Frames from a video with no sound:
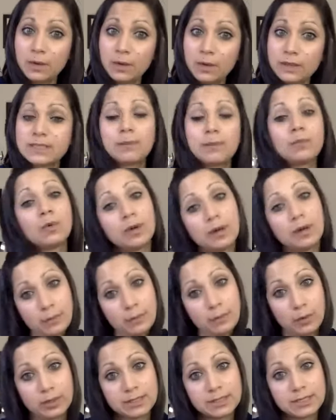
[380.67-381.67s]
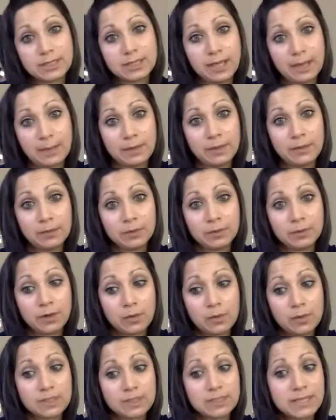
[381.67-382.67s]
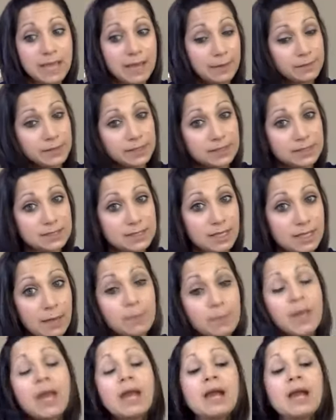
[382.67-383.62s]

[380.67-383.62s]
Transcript: or is it more important to let people know what's happening to them?